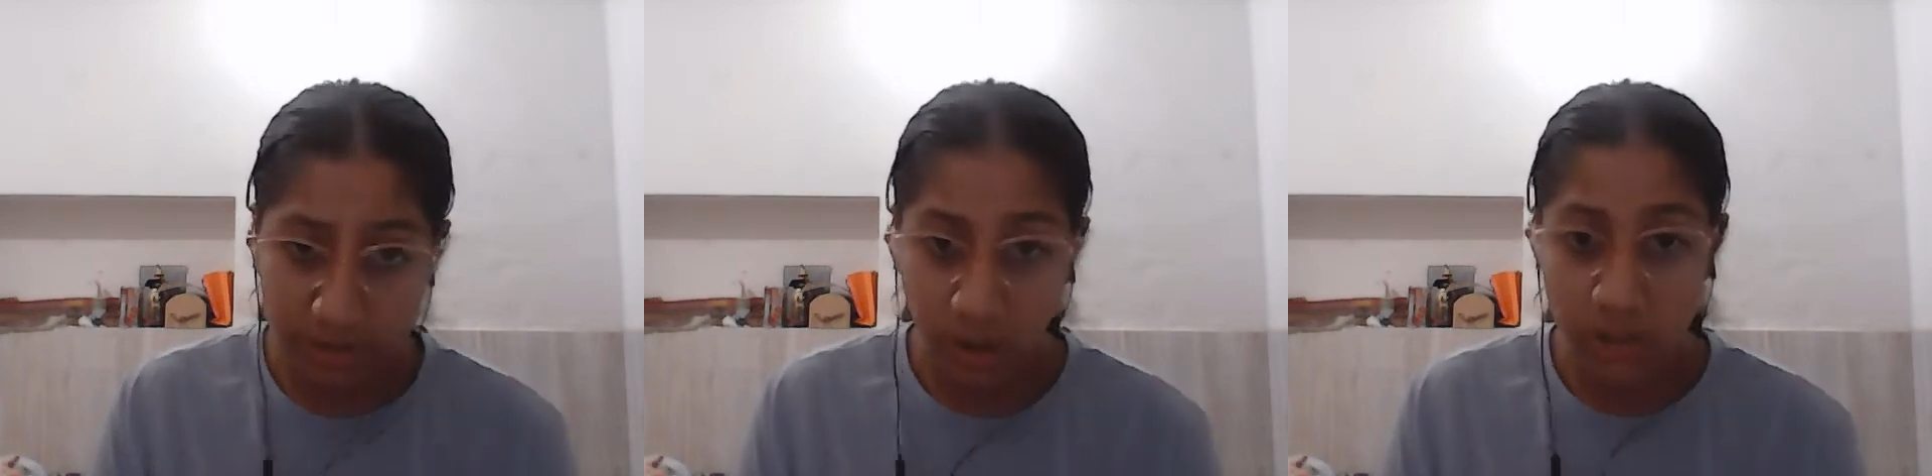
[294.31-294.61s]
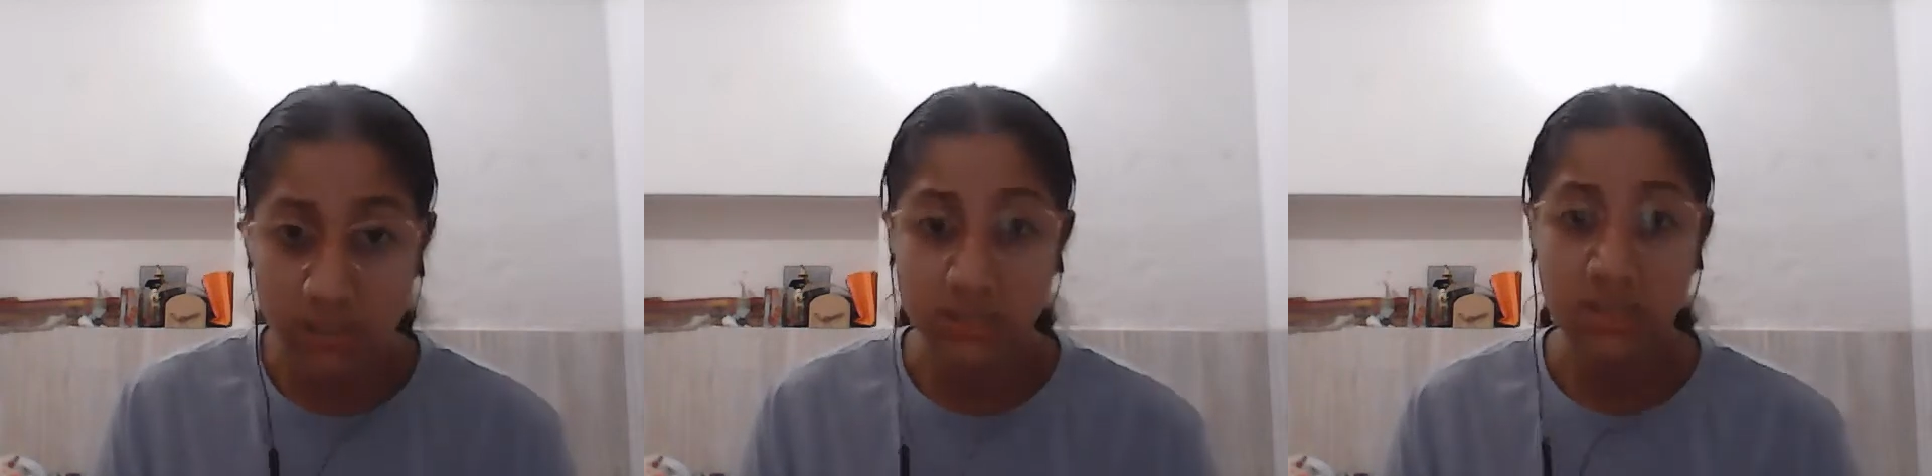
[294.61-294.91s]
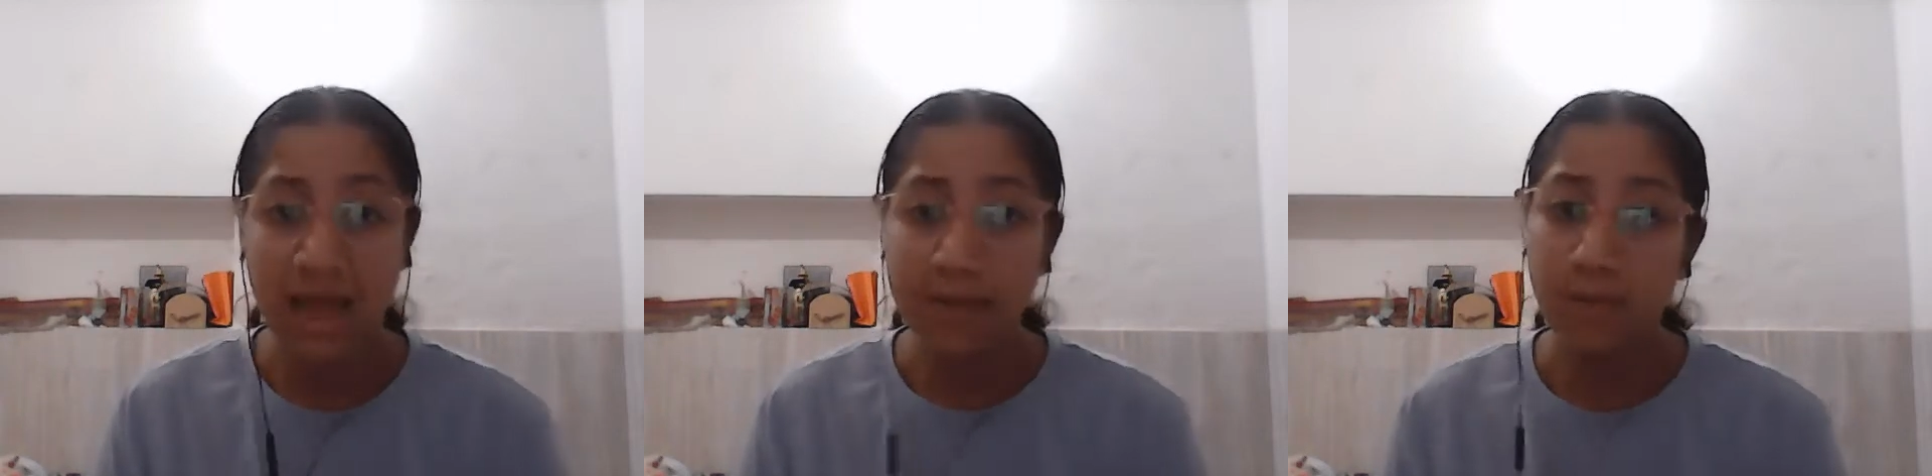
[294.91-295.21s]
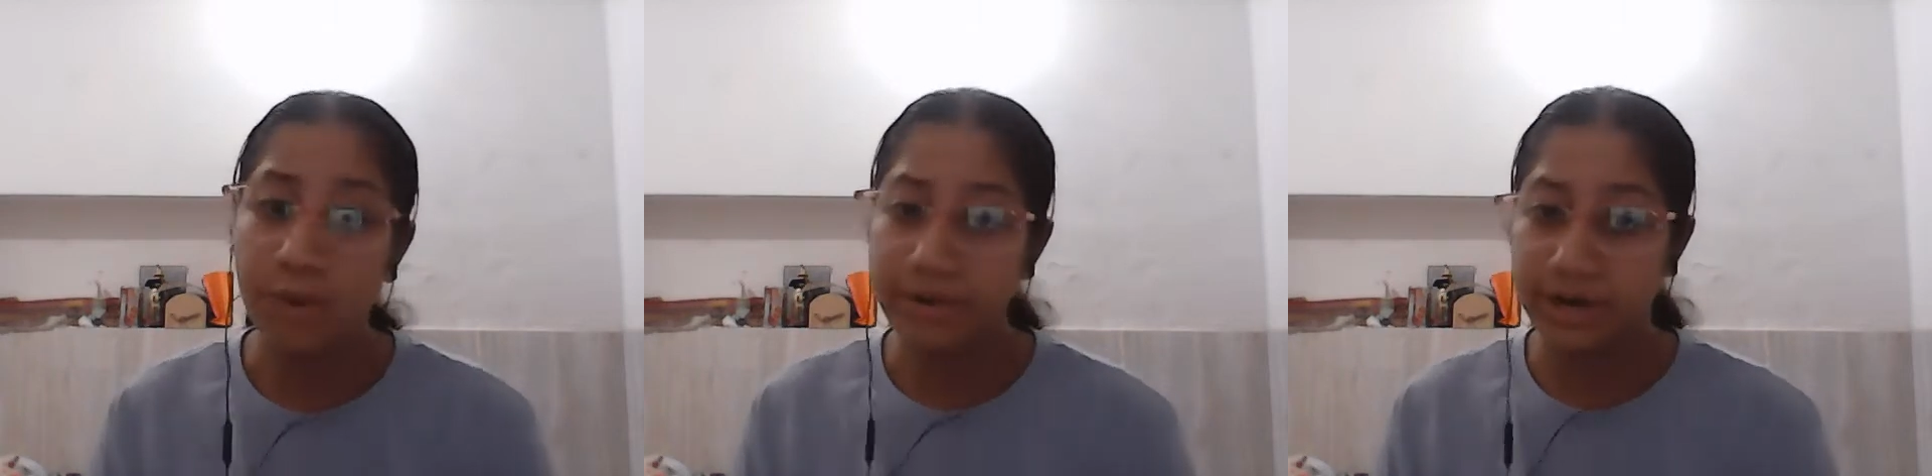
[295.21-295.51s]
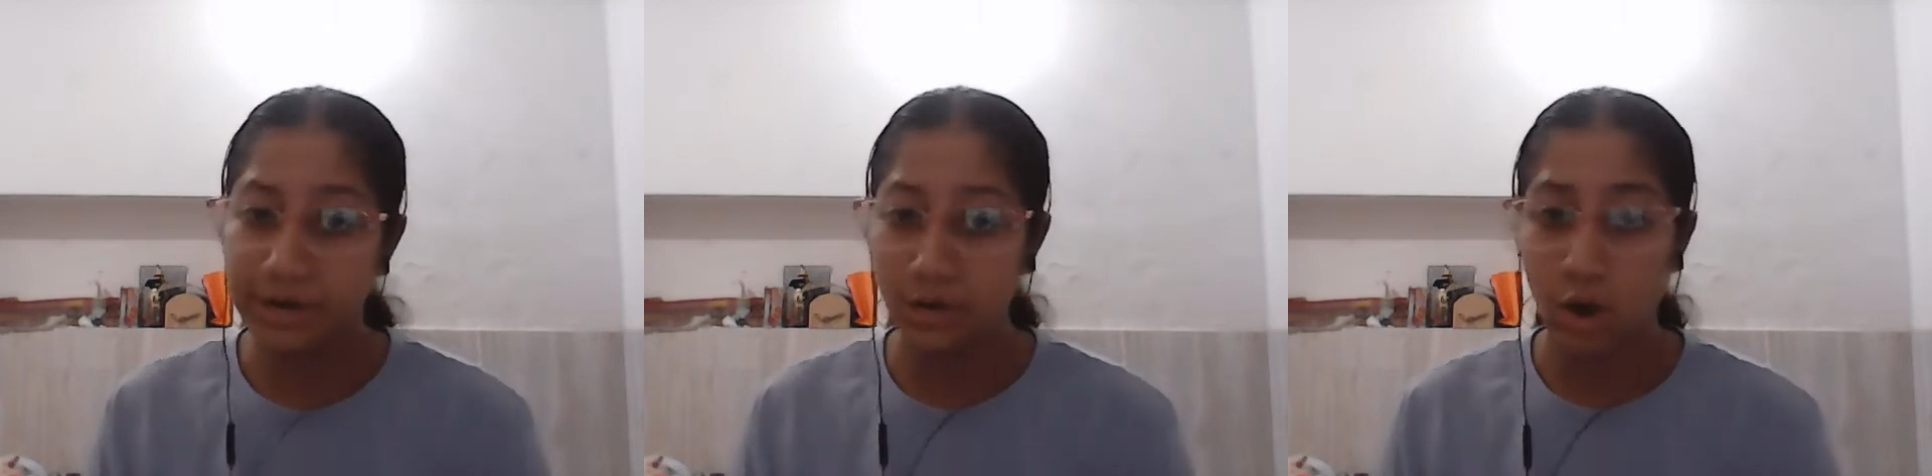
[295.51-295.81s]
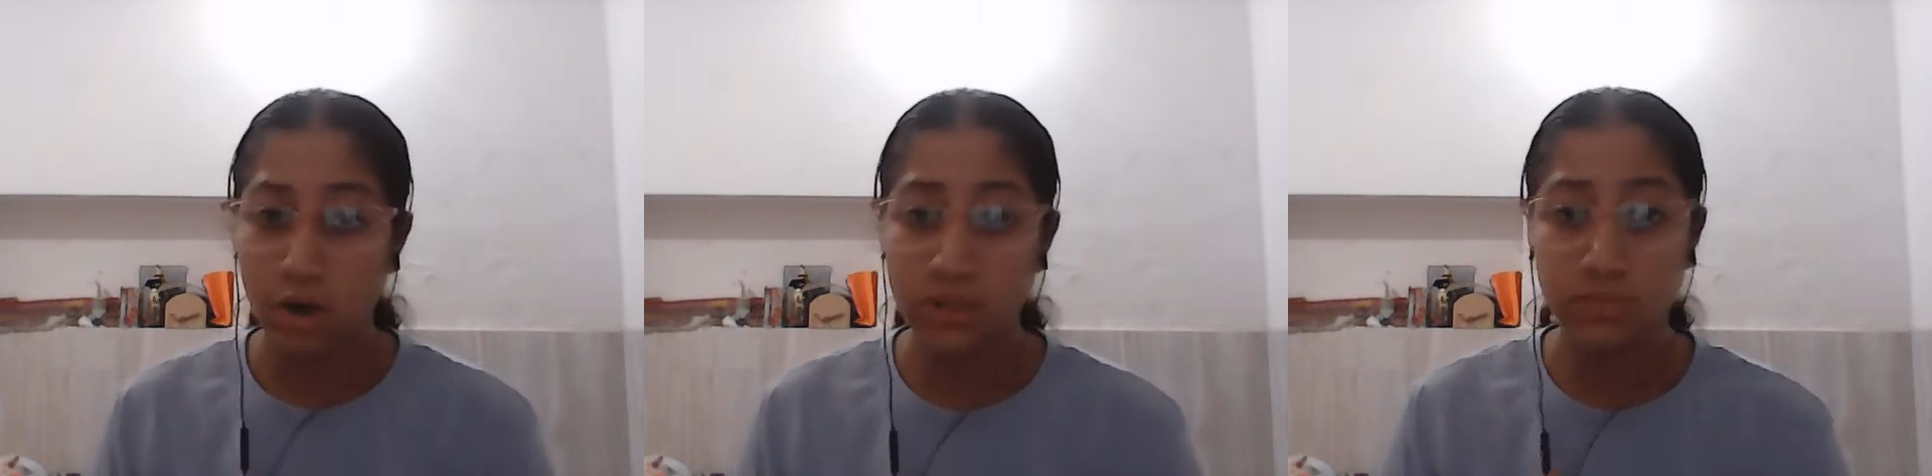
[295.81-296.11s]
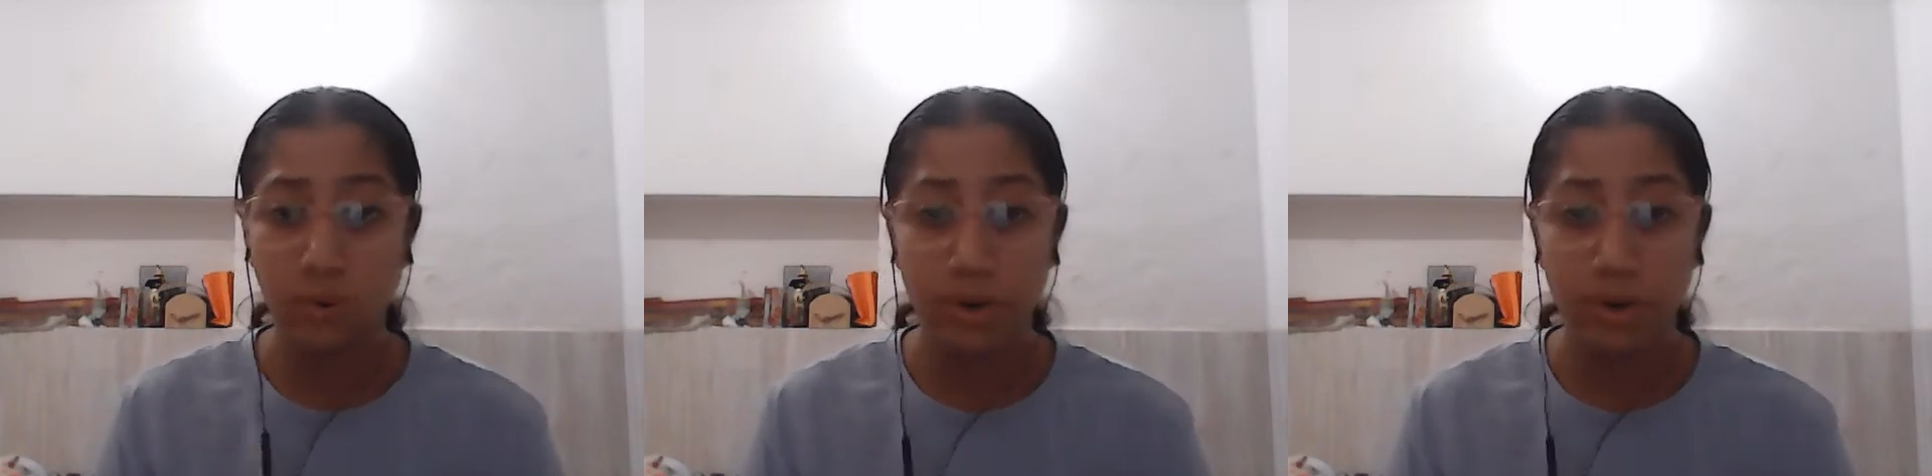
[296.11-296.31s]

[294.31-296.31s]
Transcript: caucus and moderated caucus